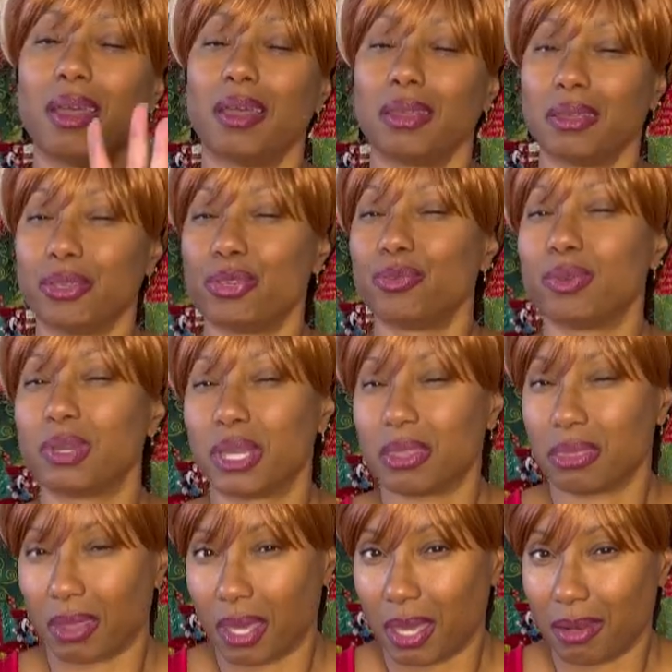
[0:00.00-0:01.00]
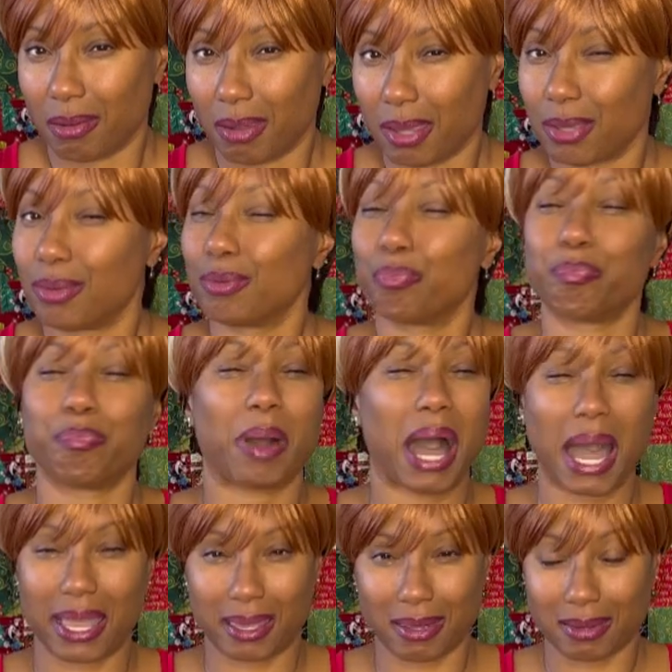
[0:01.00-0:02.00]
You get that. Buy
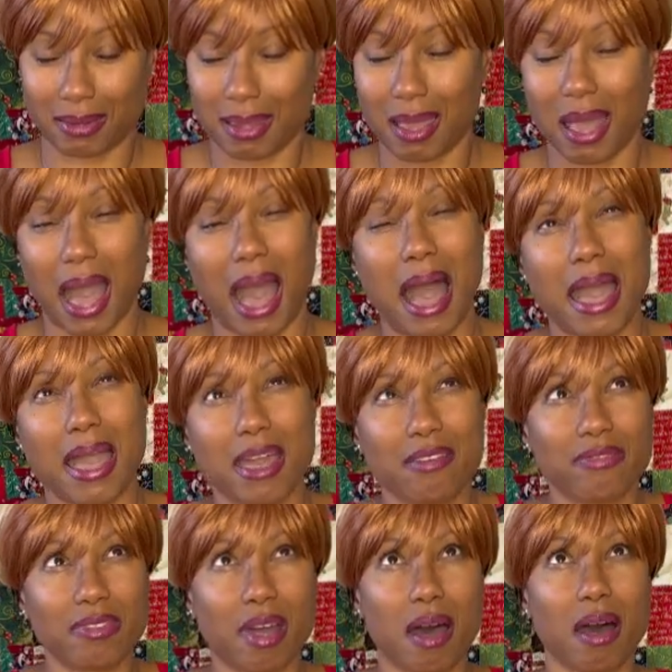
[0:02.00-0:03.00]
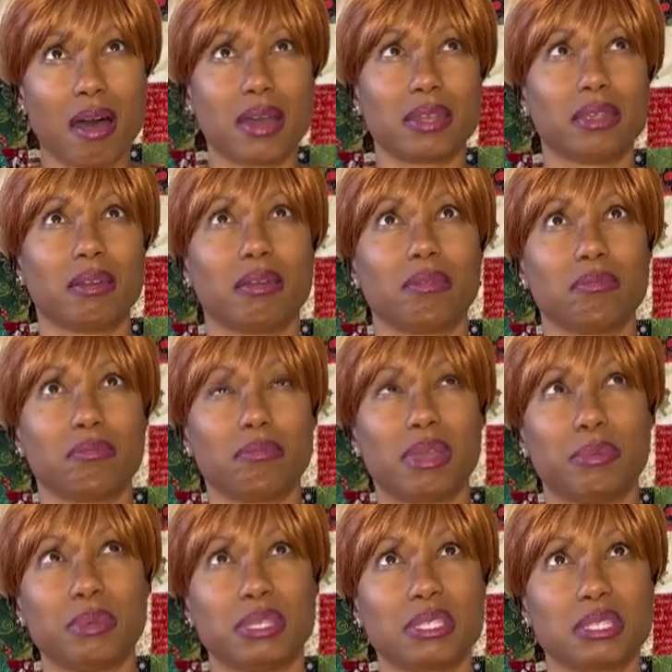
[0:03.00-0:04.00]
it. I have not maybe
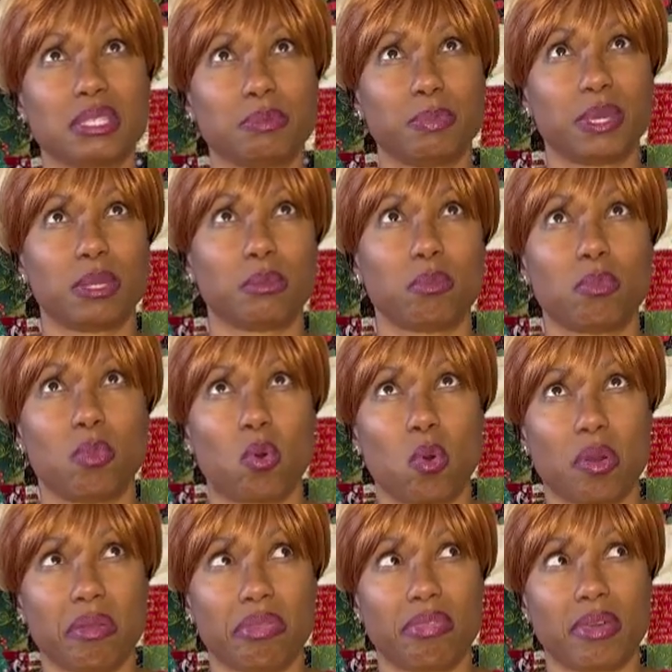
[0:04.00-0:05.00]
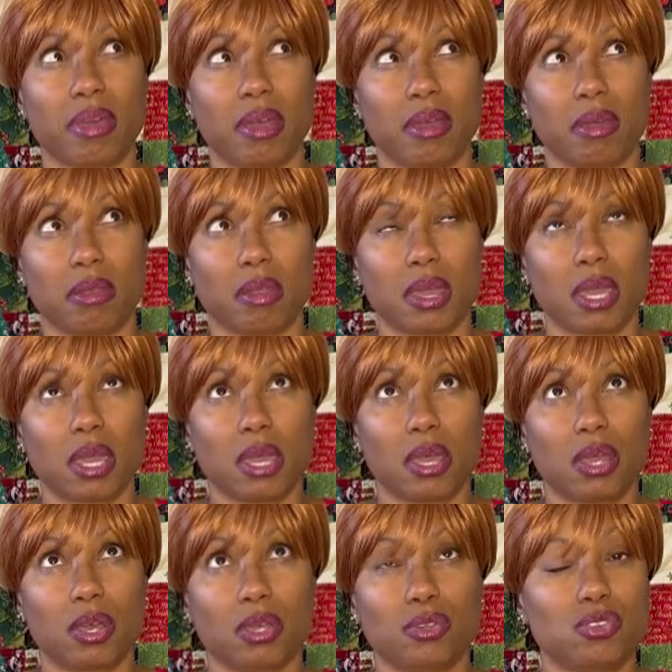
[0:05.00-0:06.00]
spent more than
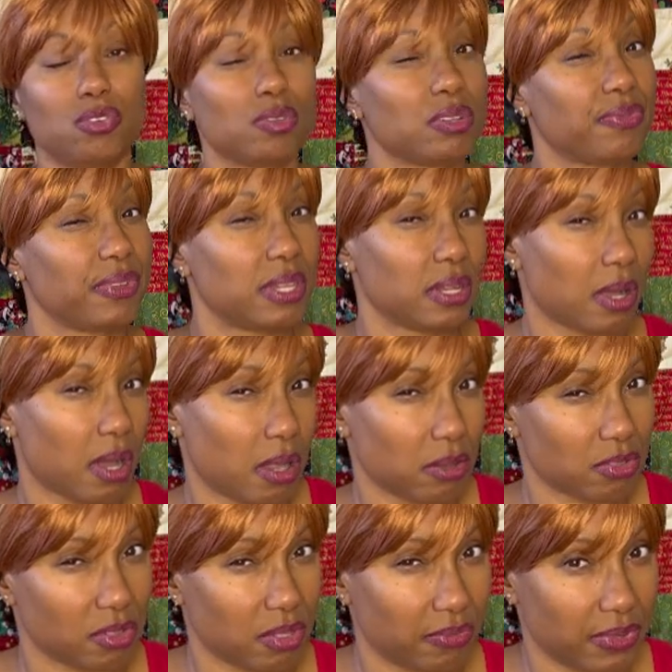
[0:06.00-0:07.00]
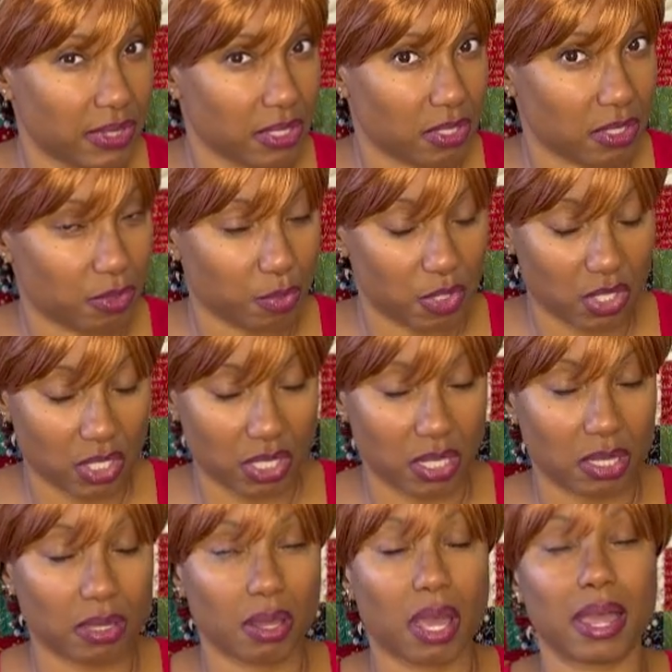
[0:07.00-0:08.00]
$250 on a vintage machine.
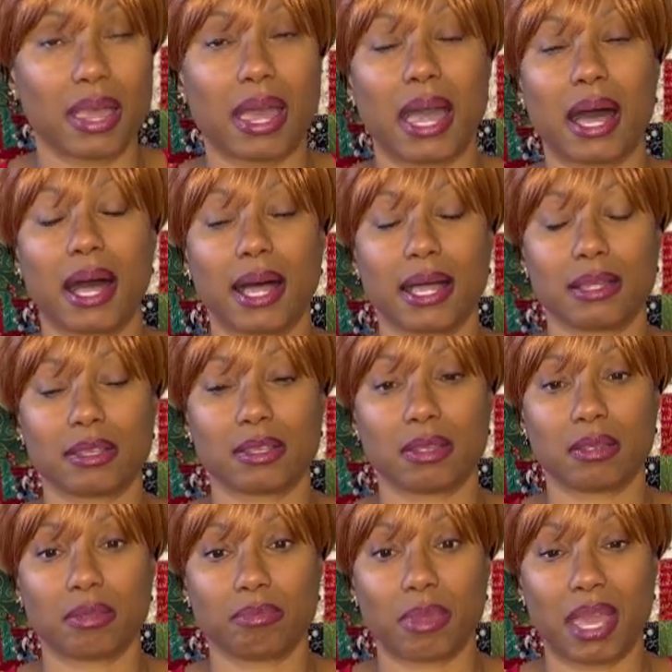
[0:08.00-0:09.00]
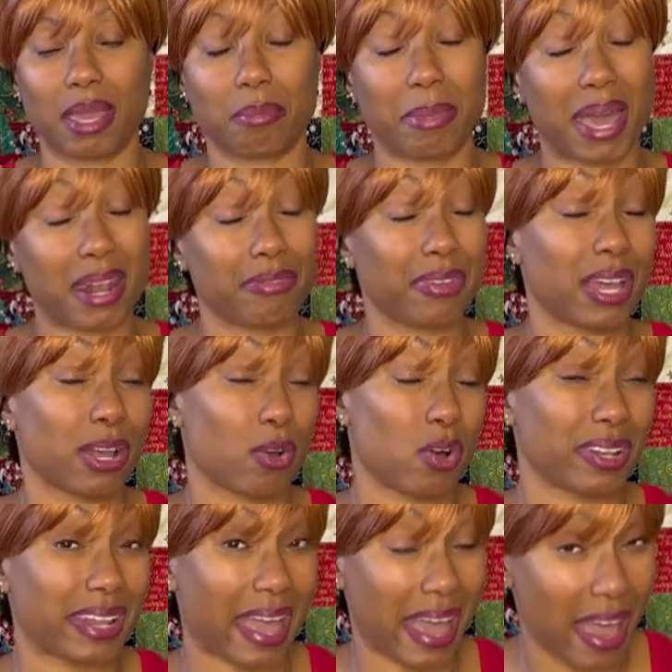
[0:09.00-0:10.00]
And matter of fact, on
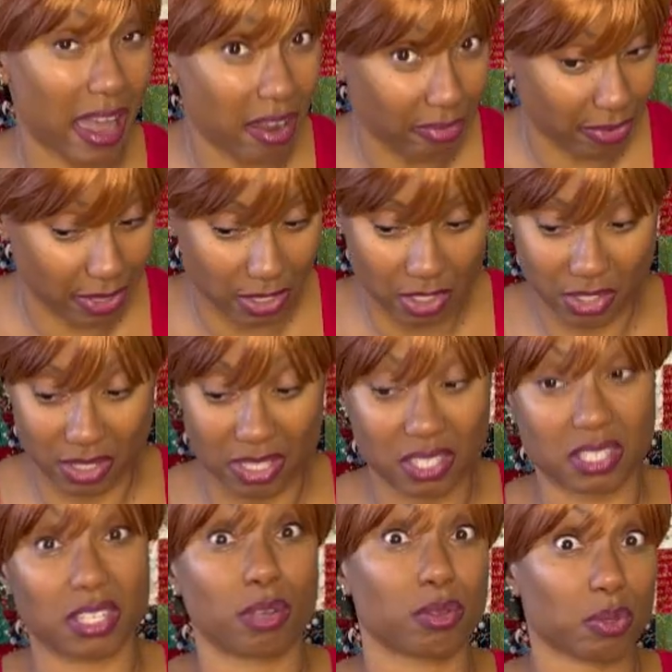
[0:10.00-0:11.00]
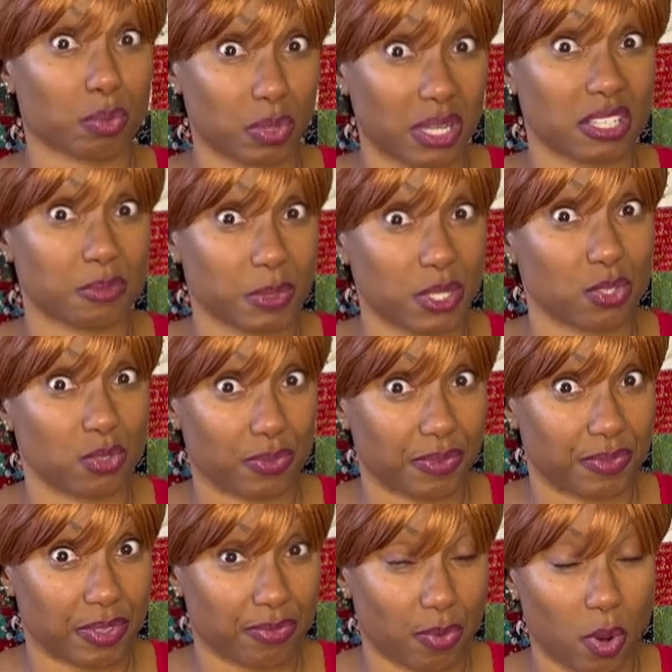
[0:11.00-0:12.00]
average, this is the only one I spent $250
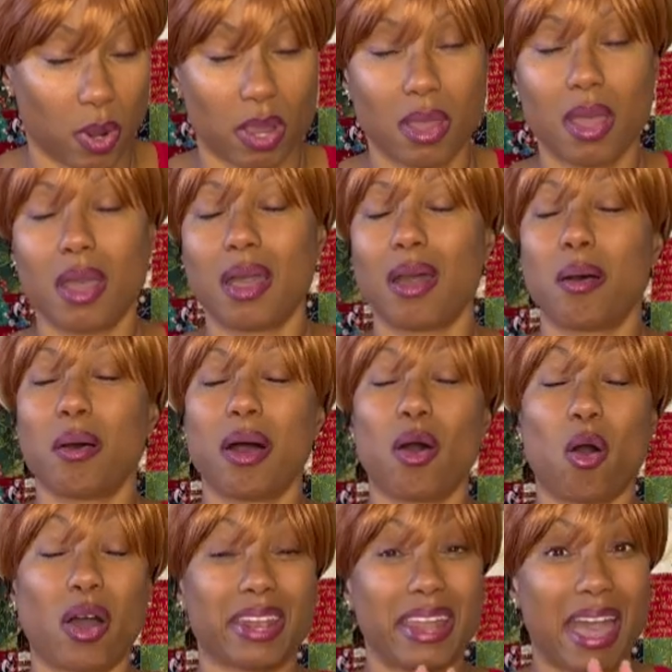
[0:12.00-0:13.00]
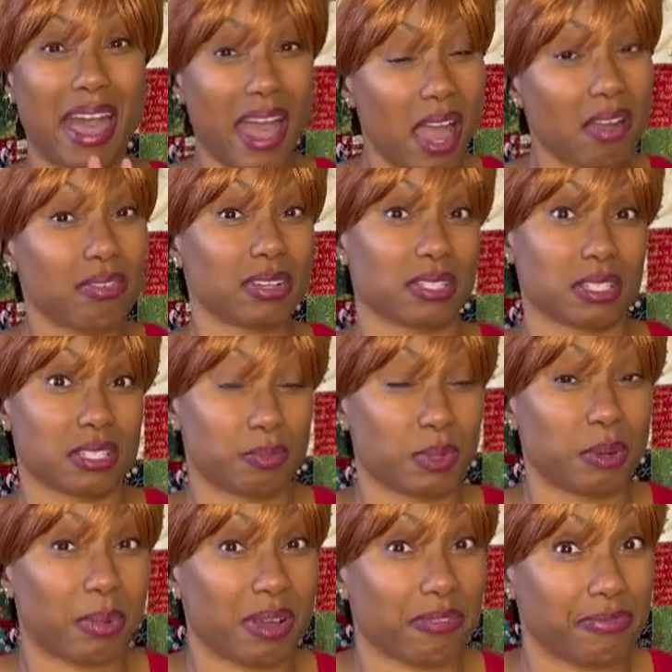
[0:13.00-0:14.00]
for. On average, I spent
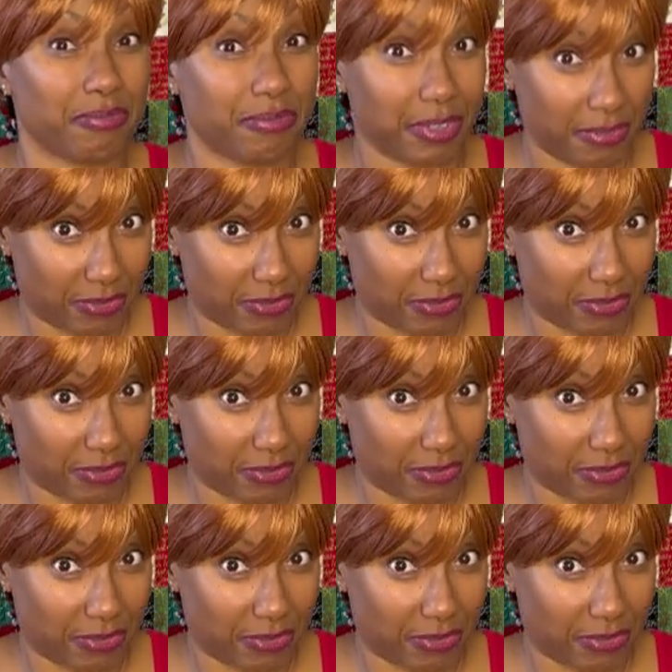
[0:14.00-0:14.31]
about $50.